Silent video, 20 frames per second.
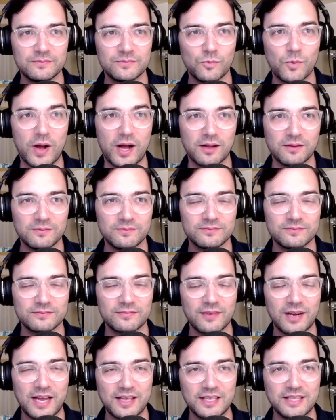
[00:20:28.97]
Well,
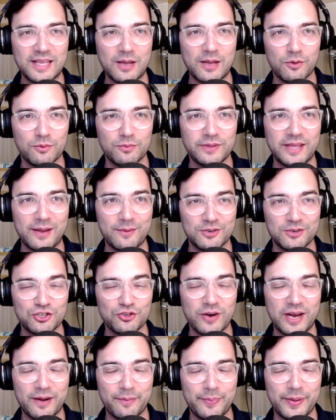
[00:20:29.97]
I think they would
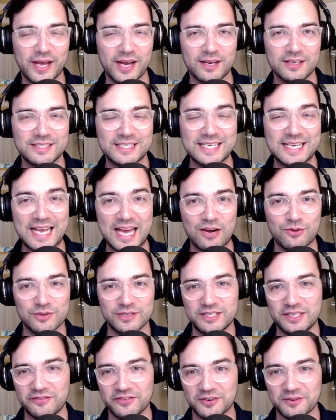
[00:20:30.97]
trade a pick to get a
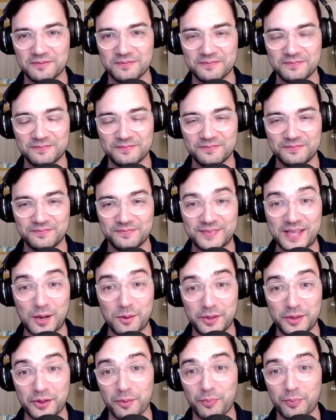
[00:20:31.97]
receiver. That
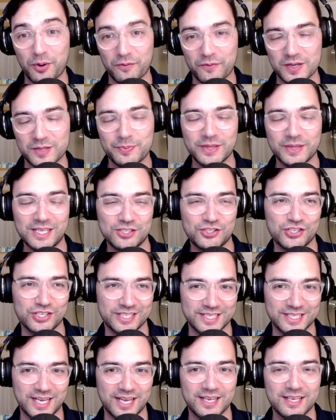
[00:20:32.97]
would be their perfect. But let's
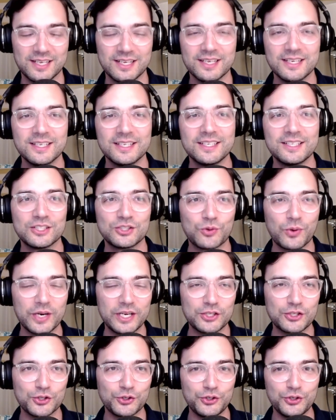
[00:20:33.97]
just say
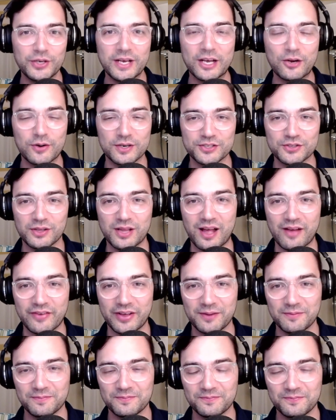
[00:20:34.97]
22, you get Chris
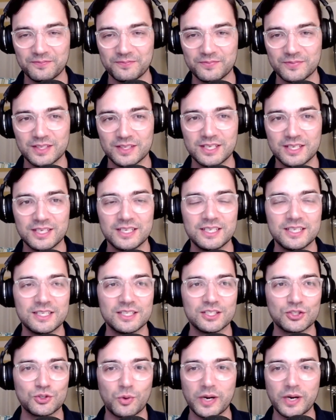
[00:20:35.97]
Olave.
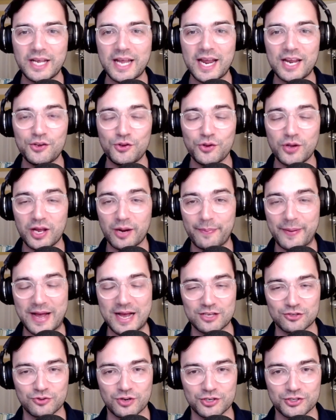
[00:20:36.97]
28, you get a
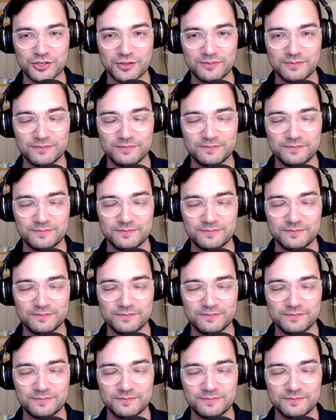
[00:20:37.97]
pass rusher.